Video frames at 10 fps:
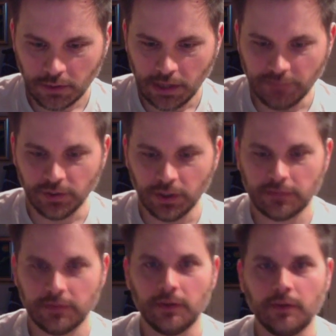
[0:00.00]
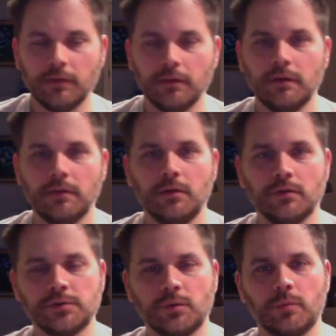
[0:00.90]
If you look at the, you know,
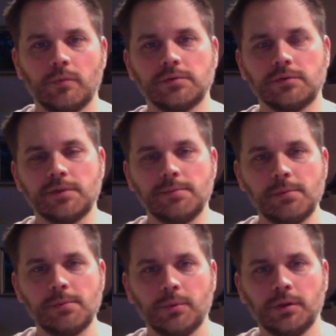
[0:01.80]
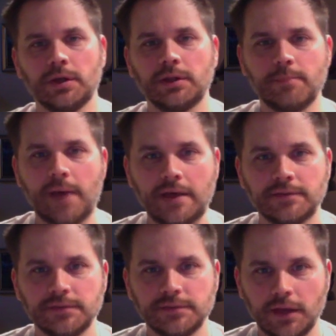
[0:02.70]
so so some people will look at the past
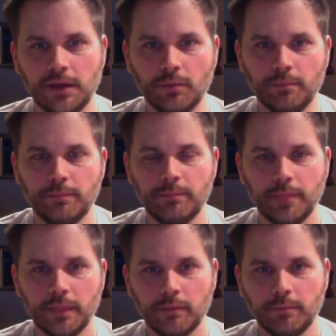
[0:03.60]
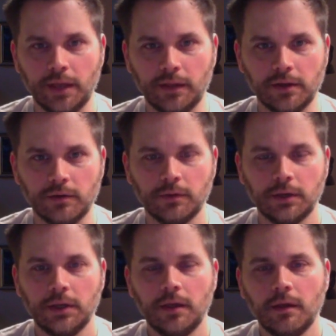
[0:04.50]
and say, you know, paleo
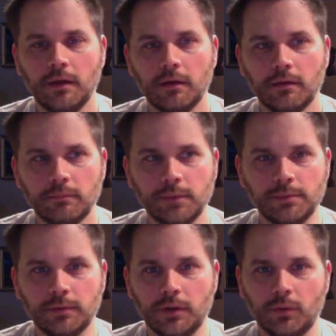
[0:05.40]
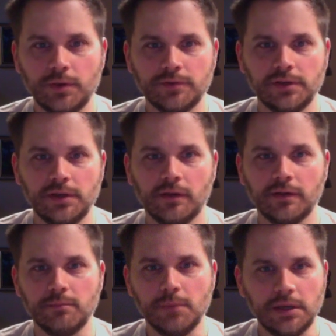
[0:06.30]
people, you know, we used to eat all
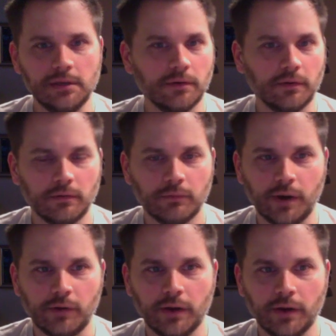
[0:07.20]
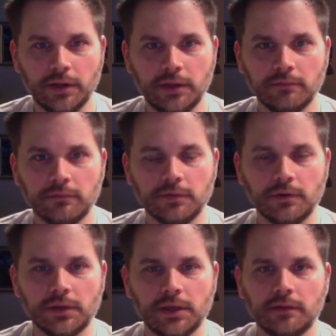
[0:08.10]
this meat or run around eating, you know,
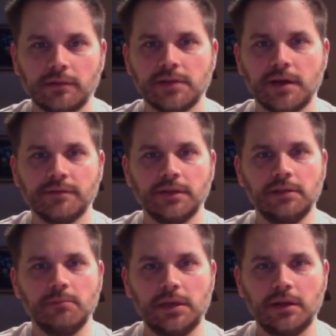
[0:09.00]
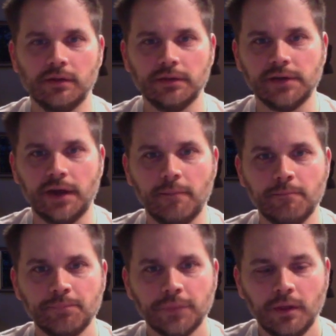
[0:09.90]
killing stuff and eating meat all the time
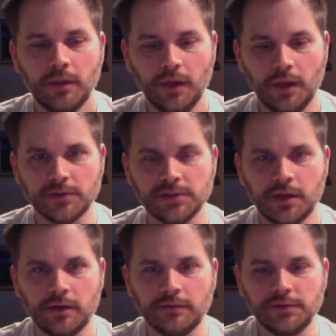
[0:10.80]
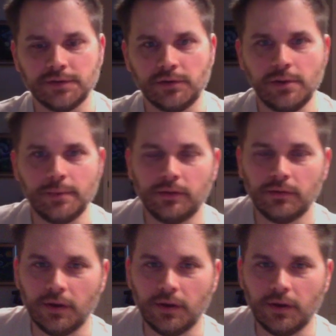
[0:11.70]
and there's a lot of disagreement.